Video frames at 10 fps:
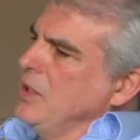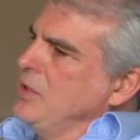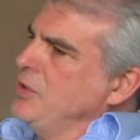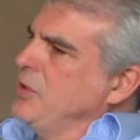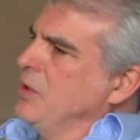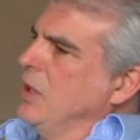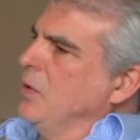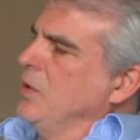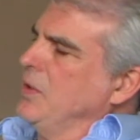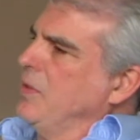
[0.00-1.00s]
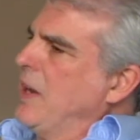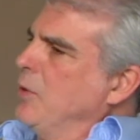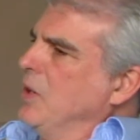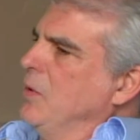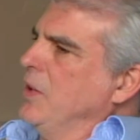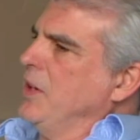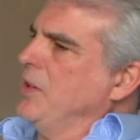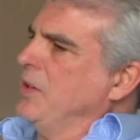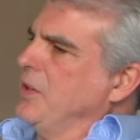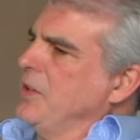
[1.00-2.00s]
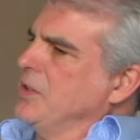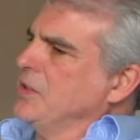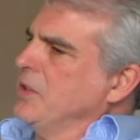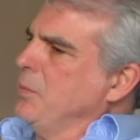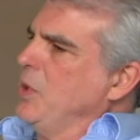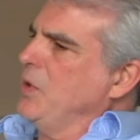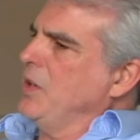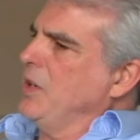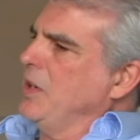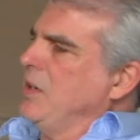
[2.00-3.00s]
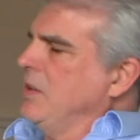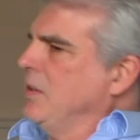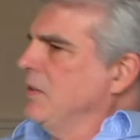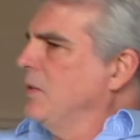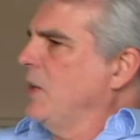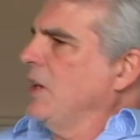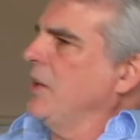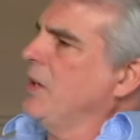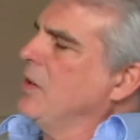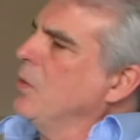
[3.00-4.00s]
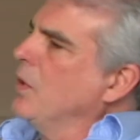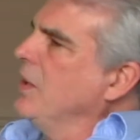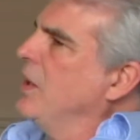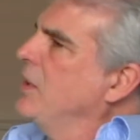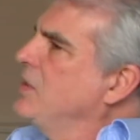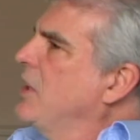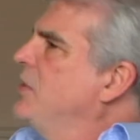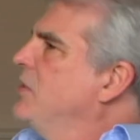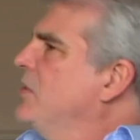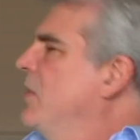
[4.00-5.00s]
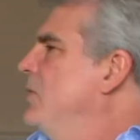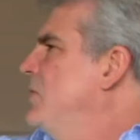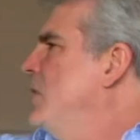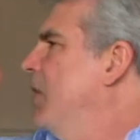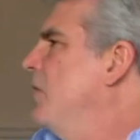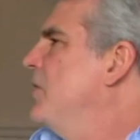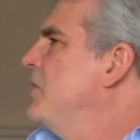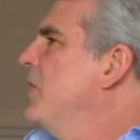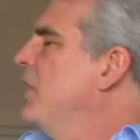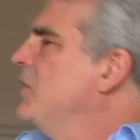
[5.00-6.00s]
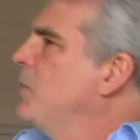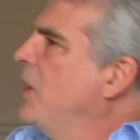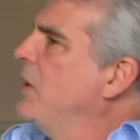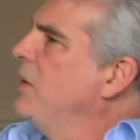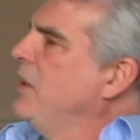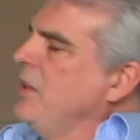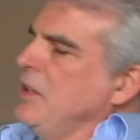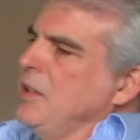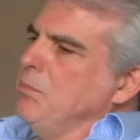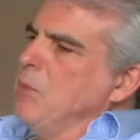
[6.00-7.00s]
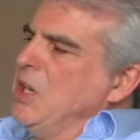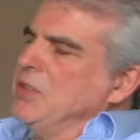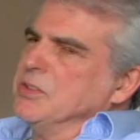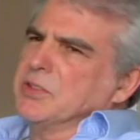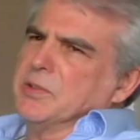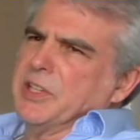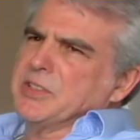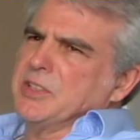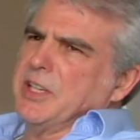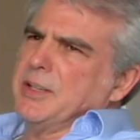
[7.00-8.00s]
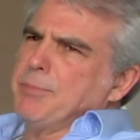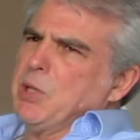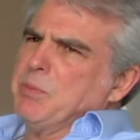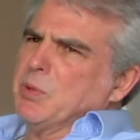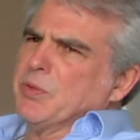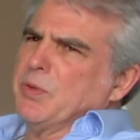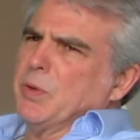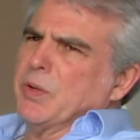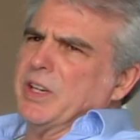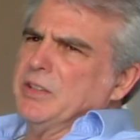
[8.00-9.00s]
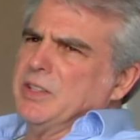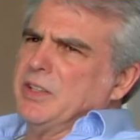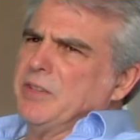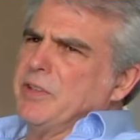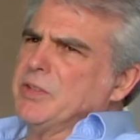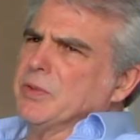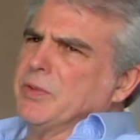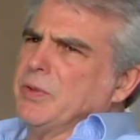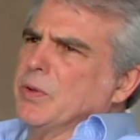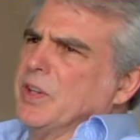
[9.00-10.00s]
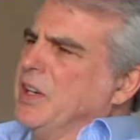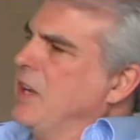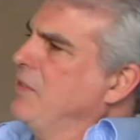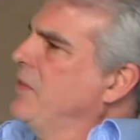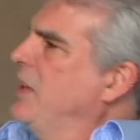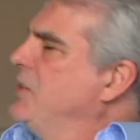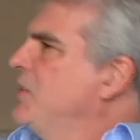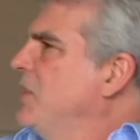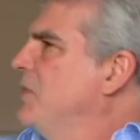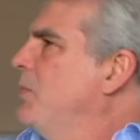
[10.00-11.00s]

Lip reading: is you go, if I were going into this community around here to organize, I'd just go start listening, spend months listening to people's story, individual story, and I'd find 6